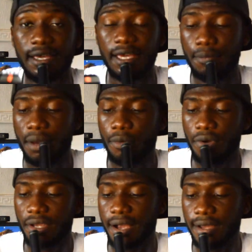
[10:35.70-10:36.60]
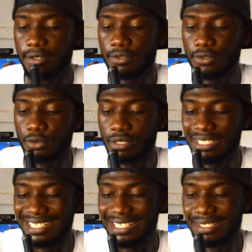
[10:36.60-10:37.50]
a memory card to
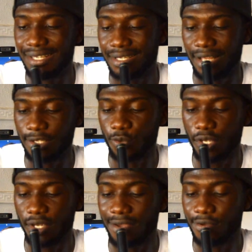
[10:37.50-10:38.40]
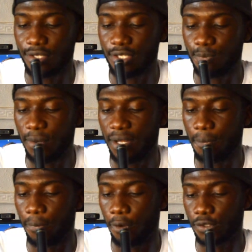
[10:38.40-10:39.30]
this, that is where you can use this play,
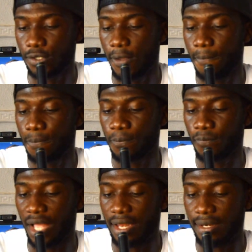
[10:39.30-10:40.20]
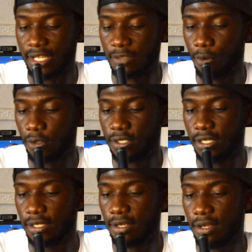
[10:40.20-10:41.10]
pause and next
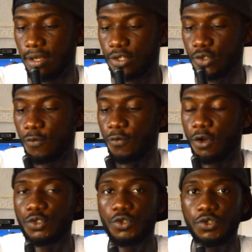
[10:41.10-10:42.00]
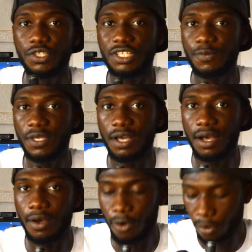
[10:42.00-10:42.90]
button. So for us to use the speaker,
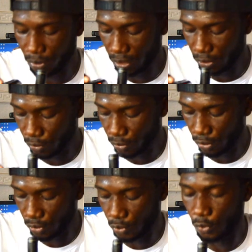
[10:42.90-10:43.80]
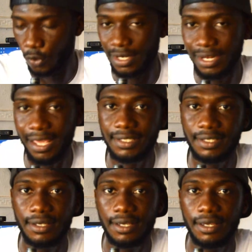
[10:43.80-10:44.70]
all we need to do is to
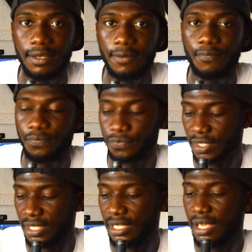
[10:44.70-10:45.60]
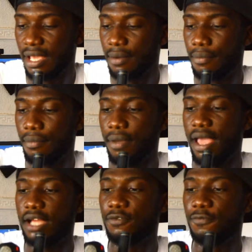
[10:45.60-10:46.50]
connect the
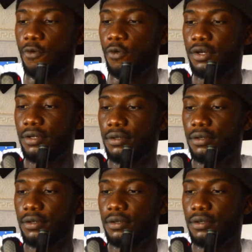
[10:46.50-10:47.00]
headphone